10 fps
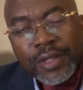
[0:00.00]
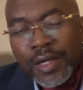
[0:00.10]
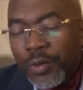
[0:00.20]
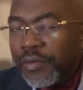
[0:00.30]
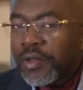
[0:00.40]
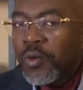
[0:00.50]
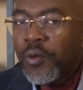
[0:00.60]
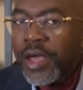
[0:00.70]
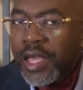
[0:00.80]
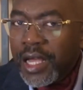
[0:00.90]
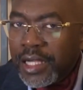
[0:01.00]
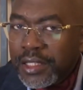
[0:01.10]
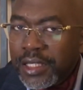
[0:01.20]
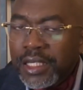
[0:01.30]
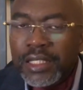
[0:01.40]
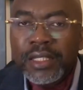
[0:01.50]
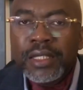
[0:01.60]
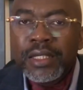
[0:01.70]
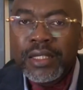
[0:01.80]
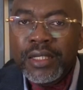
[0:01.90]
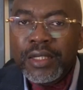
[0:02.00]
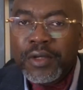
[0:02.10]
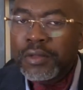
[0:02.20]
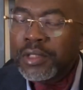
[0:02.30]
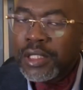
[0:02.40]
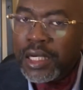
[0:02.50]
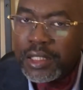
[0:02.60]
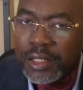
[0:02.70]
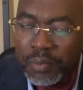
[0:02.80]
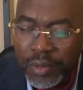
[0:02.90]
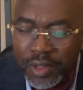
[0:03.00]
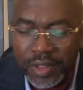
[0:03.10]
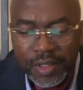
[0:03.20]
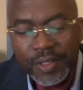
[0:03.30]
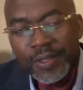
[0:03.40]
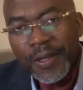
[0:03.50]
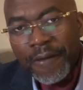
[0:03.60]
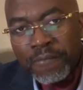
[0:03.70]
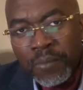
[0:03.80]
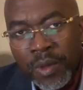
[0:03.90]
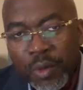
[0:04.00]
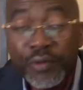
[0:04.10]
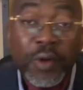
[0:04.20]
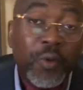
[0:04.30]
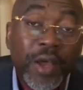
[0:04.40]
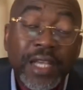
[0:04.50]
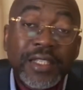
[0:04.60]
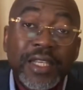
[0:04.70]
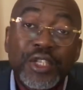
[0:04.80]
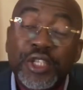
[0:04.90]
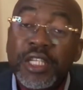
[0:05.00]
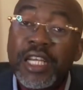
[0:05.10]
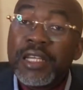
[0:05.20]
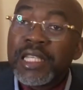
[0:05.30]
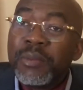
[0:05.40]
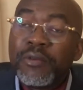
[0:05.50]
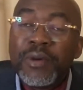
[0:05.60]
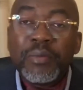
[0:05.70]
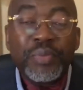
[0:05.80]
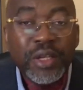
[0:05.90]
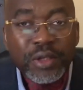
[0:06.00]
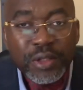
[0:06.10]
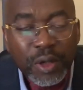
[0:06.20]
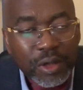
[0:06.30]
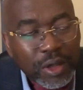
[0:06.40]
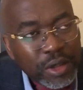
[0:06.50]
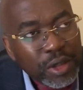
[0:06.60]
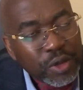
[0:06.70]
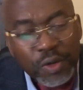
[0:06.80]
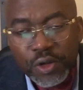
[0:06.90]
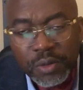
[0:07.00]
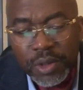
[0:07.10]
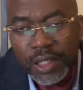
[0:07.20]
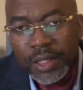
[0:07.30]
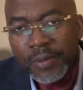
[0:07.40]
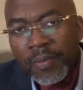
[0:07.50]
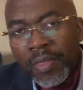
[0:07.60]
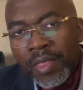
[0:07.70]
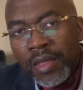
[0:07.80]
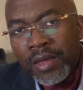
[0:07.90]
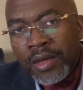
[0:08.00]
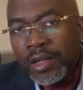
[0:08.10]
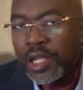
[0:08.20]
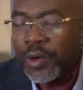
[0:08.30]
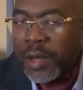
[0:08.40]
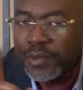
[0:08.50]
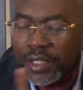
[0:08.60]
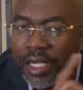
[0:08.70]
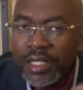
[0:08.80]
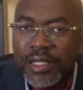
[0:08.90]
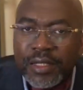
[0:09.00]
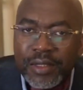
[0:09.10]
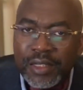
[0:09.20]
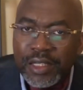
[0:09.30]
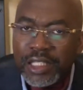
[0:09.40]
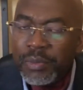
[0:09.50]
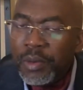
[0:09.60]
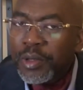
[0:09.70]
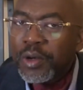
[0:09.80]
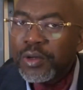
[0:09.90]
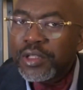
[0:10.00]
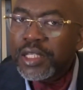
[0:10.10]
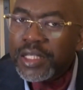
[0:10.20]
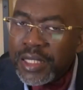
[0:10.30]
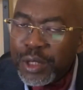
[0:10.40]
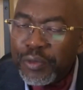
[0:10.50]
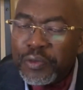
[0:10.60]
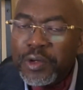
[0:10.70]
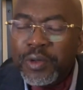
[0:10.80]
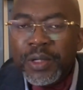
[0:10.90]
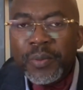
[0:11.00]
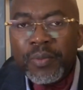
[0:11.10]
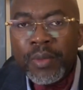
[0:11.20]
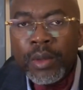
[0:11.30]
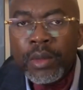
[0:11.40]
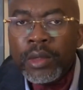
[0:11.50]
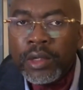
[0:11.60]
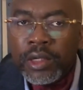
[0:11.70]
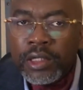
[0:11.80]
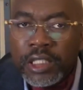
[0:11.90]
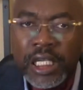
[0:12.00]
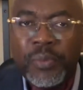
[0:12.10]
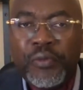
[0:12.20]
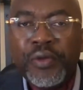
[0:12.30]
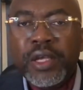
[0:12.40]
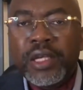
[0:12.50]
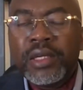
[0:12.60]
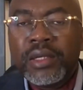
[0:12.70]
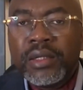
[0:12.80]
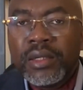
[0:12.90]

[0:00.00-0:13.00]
with the way I started conducting business, with the way I started sharing some of my opinions on social media. They were upset simply because they said the following: deep thinking